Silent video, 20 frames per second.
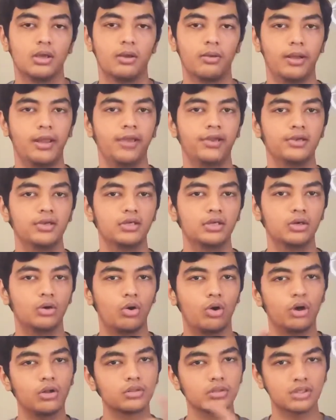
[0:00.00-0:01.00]
And
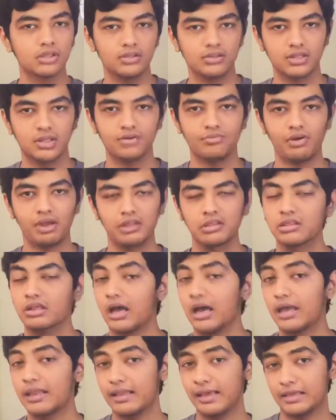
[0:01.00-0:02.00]
on the design wise,
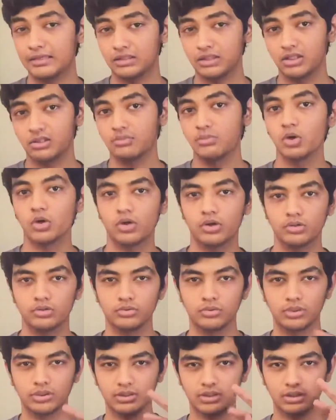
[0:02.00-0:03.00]
I like this because you
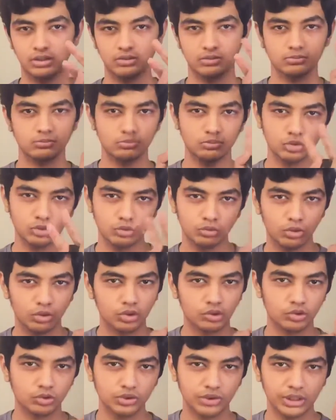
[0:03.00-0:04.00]
got that dual
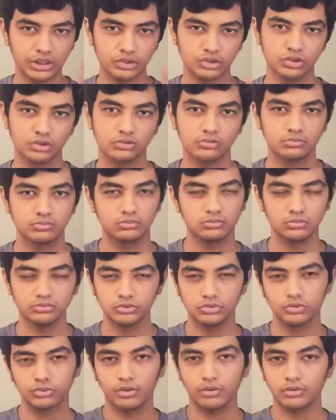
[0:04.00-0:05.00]
tone texture
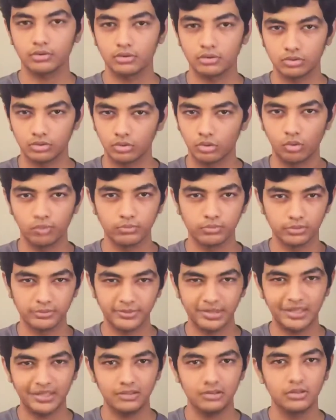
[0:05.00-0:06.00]
which was on the Oppo
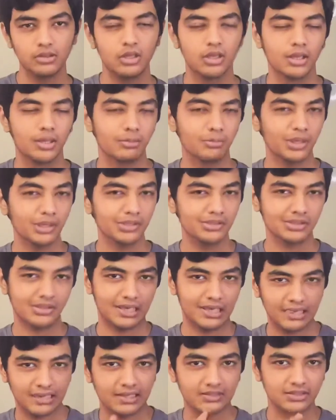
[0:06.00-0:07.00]
Pad, but
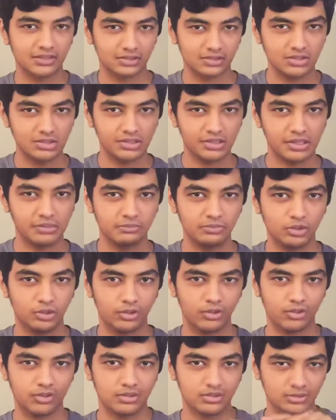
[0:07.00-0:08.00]
I like this design
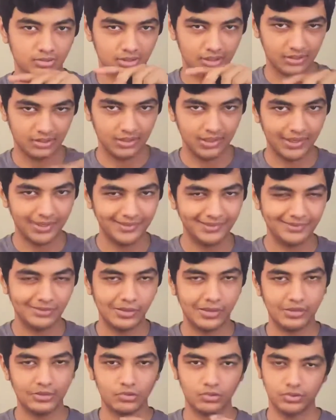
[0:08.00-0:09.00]
because that lining
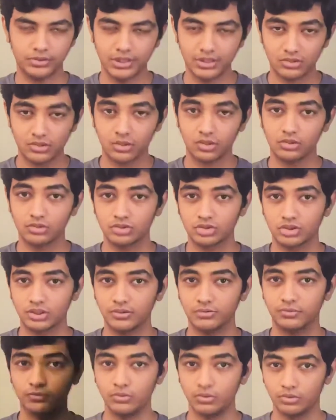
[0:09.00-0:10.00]
and that all
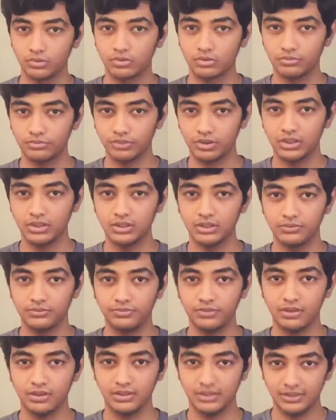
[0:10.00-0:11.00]
stuff looks really
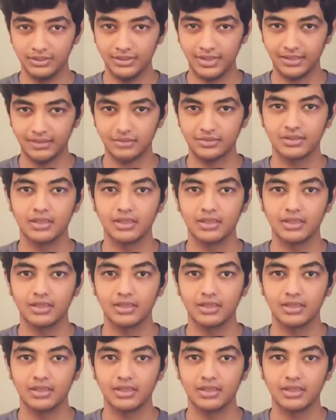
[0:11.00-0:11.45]
nice.